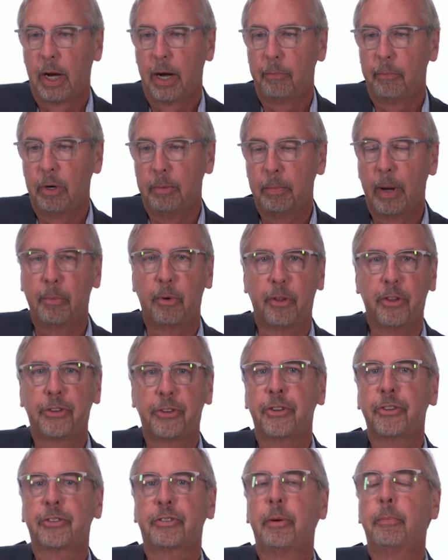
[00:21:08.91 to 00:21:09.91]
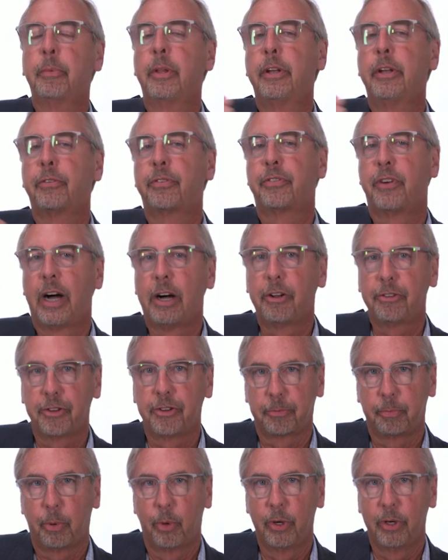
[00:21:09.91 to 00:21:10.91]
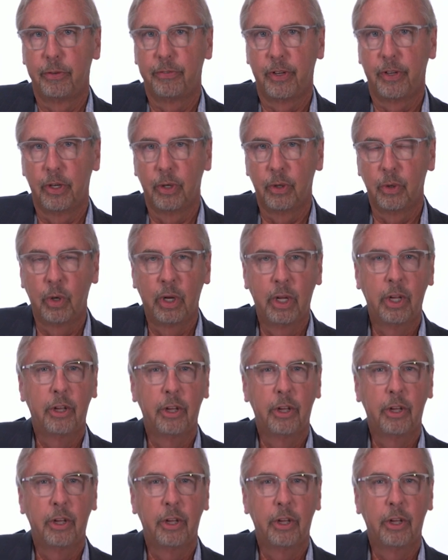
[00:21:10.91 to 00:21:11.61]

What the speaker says: Remember, this is from the nephrologist point of view,